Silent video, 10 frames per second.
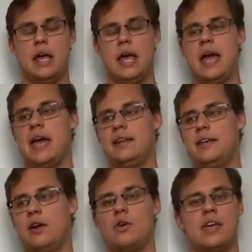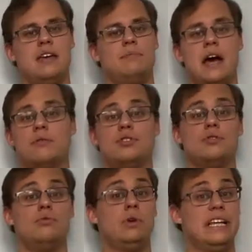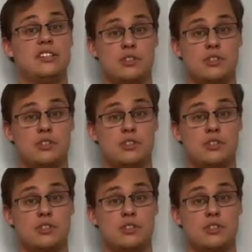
And it all came down to really just